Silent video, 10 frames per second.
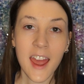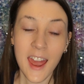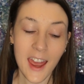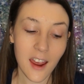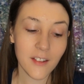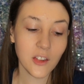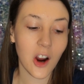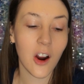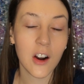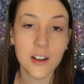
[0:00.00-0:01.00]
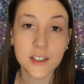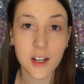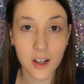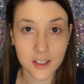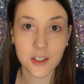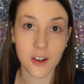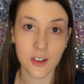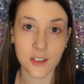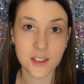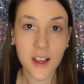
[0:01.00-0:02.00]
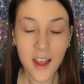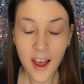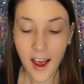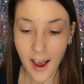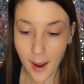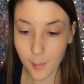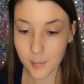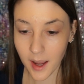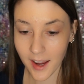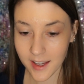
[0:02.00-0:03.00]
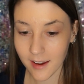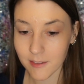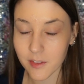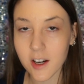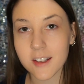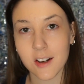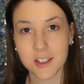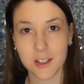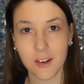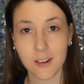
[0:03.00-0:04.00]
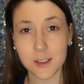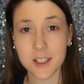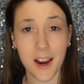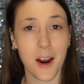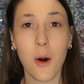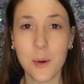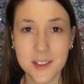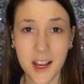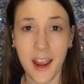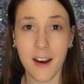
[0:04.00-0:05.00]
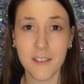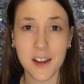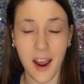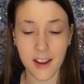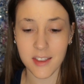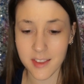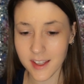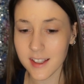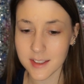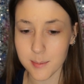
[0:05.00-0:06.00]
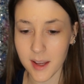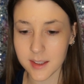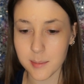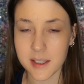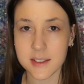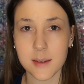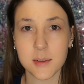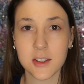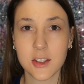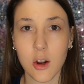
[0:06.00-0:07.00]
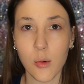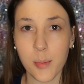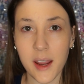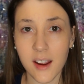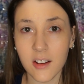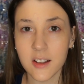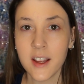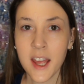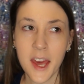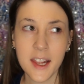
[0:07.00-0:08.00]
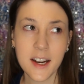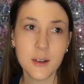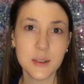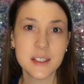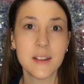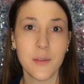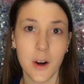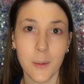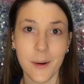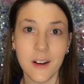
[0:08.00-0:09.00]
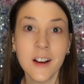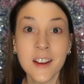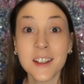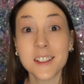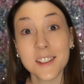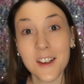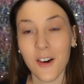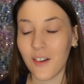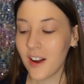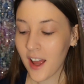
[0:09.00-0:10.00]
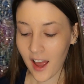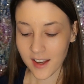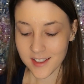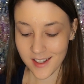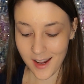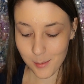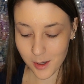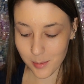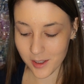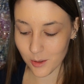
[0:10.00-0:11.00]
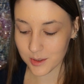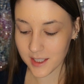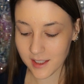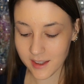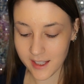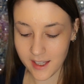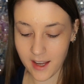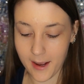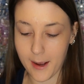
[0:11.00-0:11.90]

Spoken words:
have are dark circles. I have very dark circles, I always have. I think it's mainly because I'm so pale and I don't sleep very well. So today I'm going to be using the